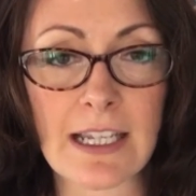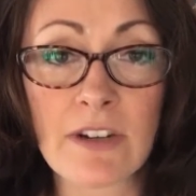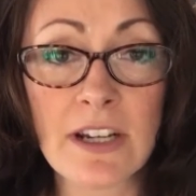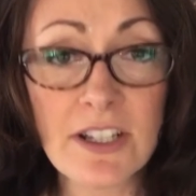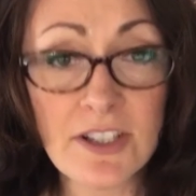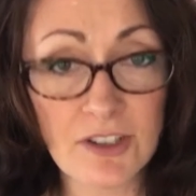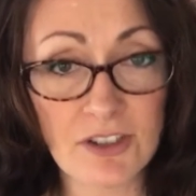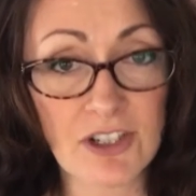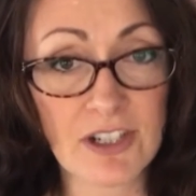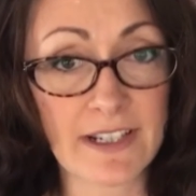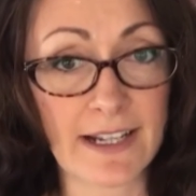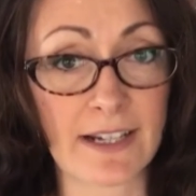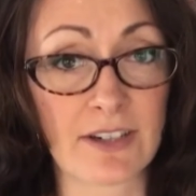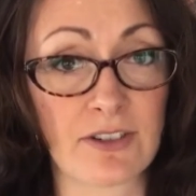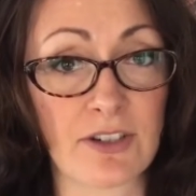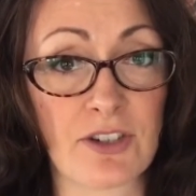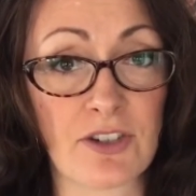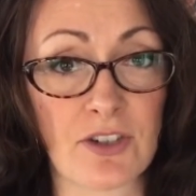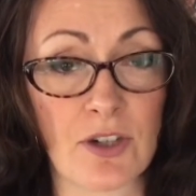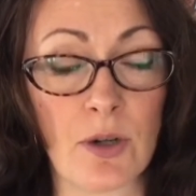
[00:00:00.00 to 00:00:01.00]
Research has
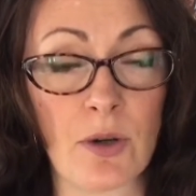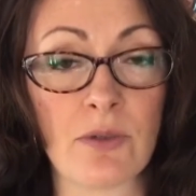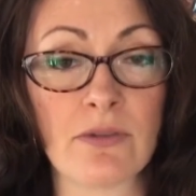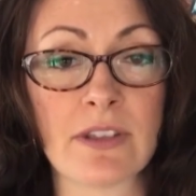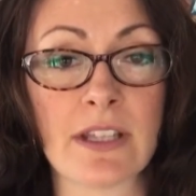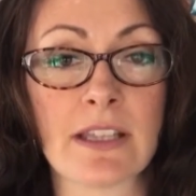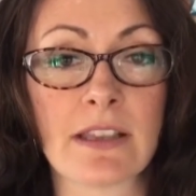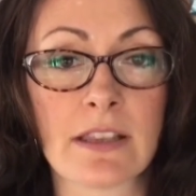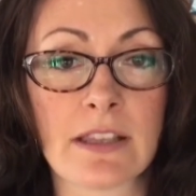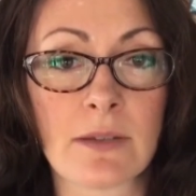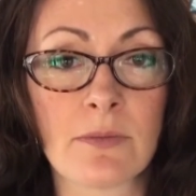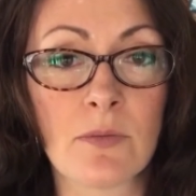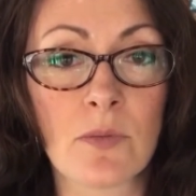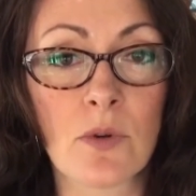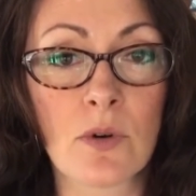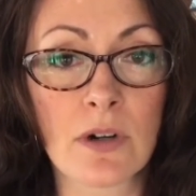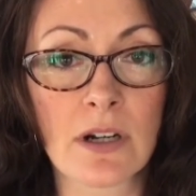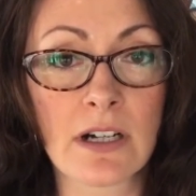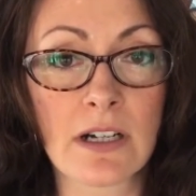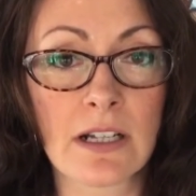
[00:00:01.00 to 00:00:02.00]
actually shown that the
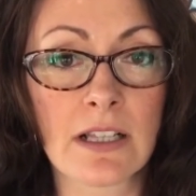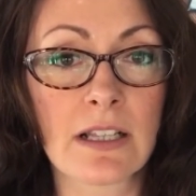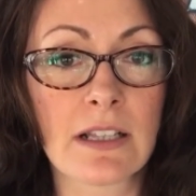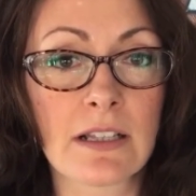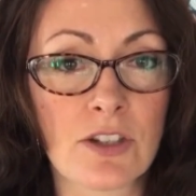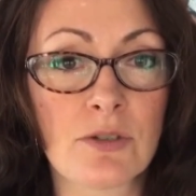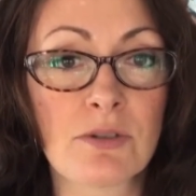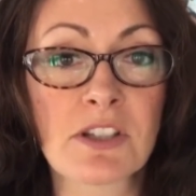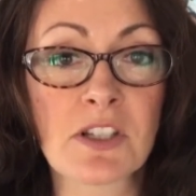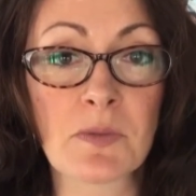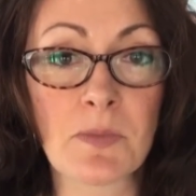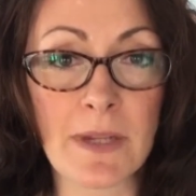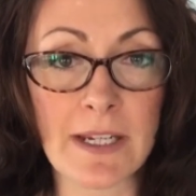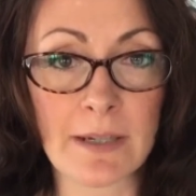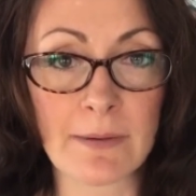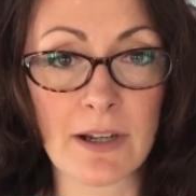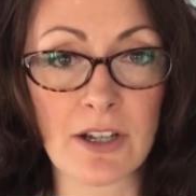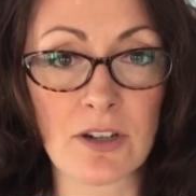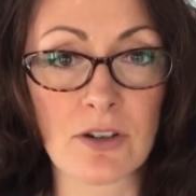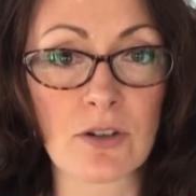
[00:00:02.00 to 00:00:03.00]
more you
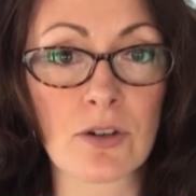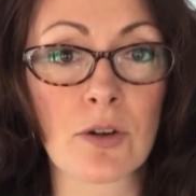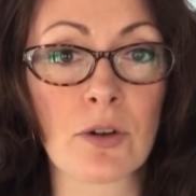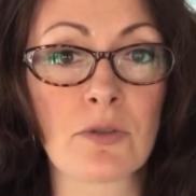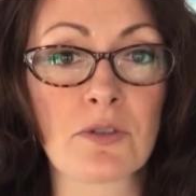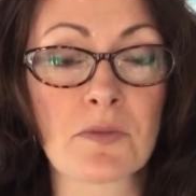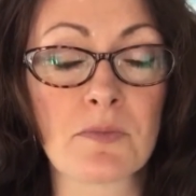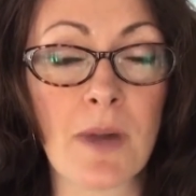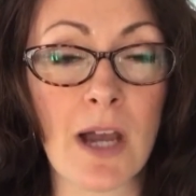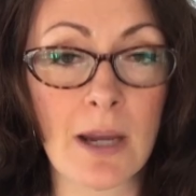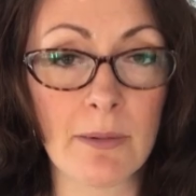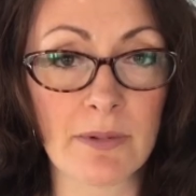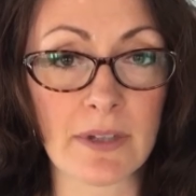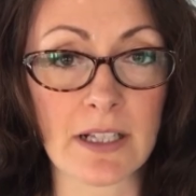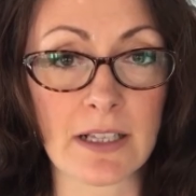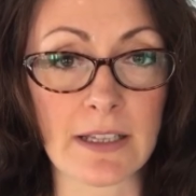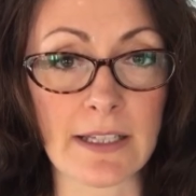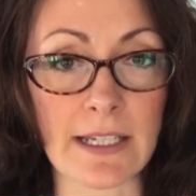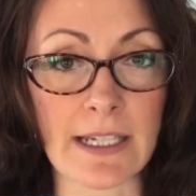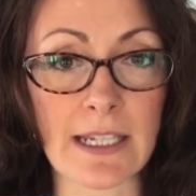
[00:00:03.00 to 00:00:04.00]
speak about your goals
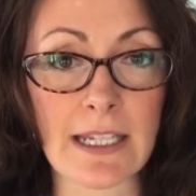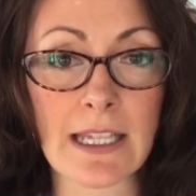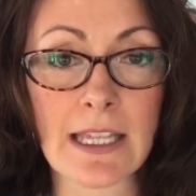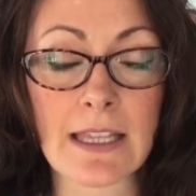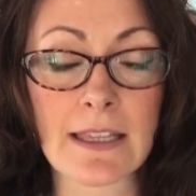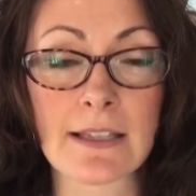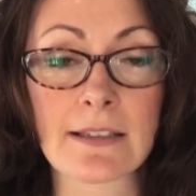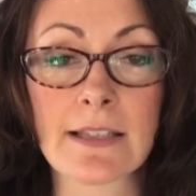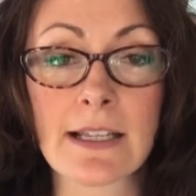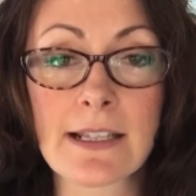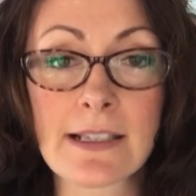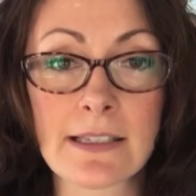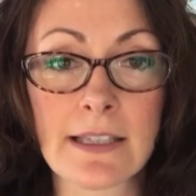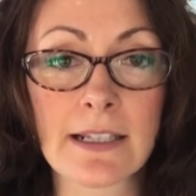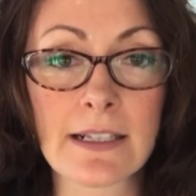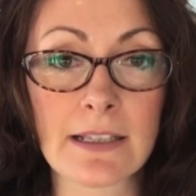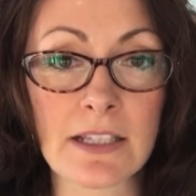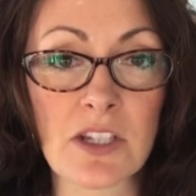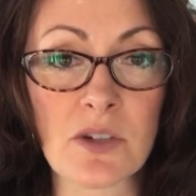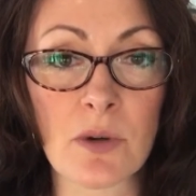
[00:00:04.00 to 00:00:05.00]
publicly, the less
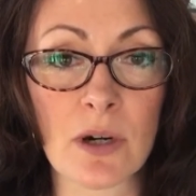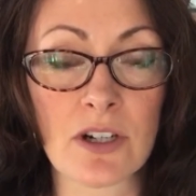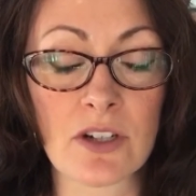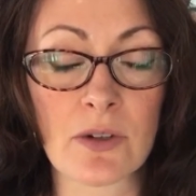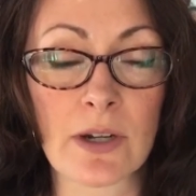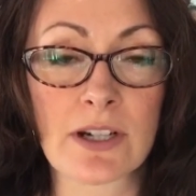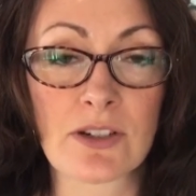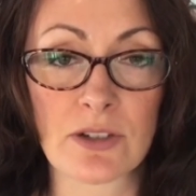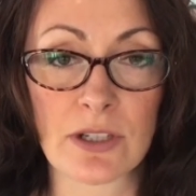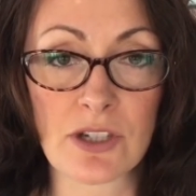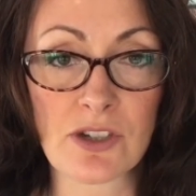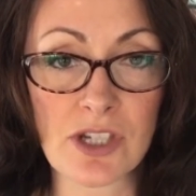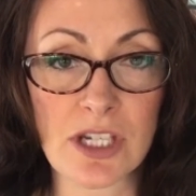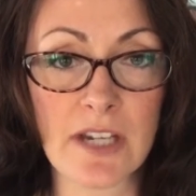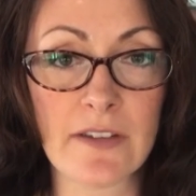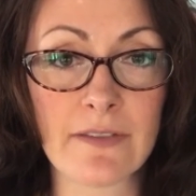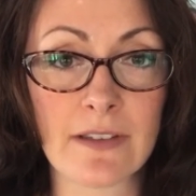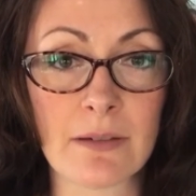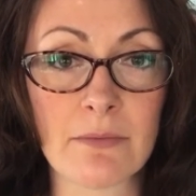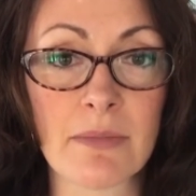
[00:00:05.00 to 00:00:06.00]
likely you are to actually
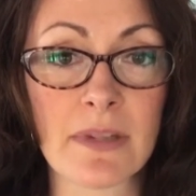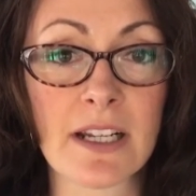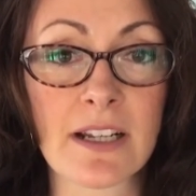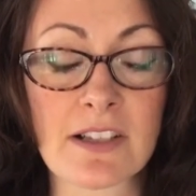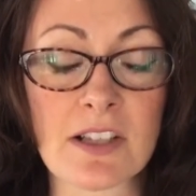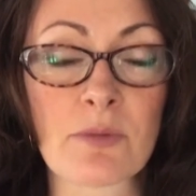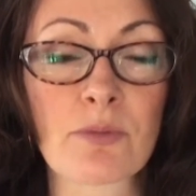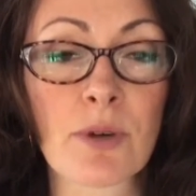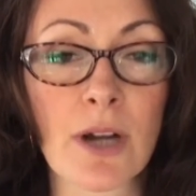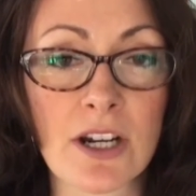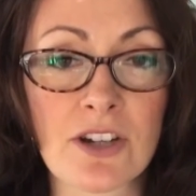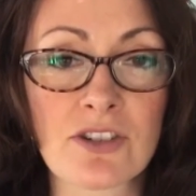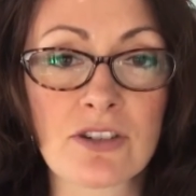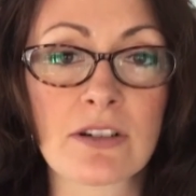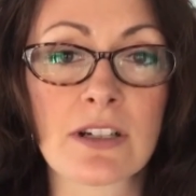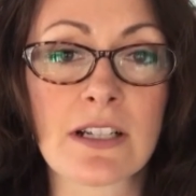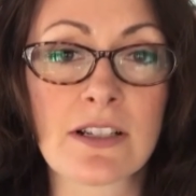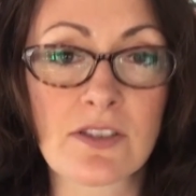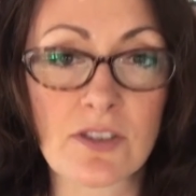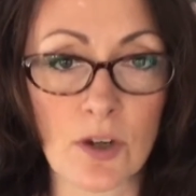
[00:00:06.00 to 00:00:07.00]
achieve them because the
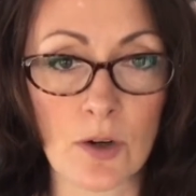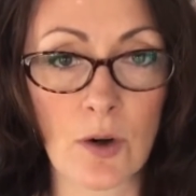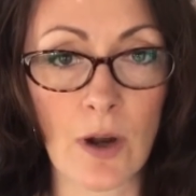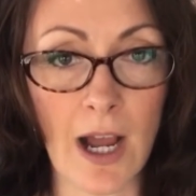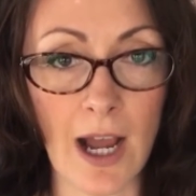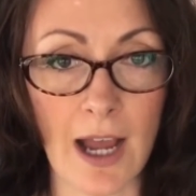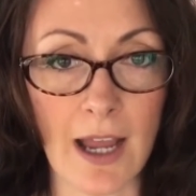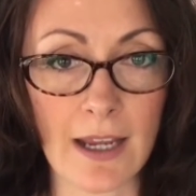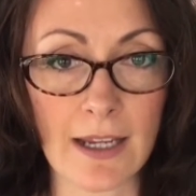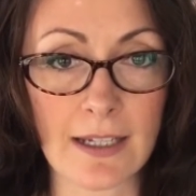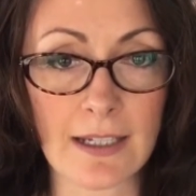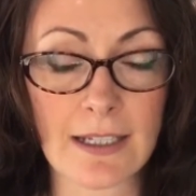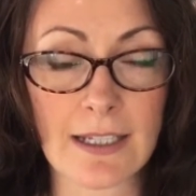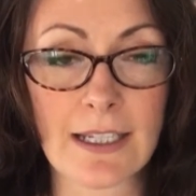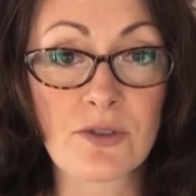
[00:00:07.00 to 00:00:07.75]
pressure is so high.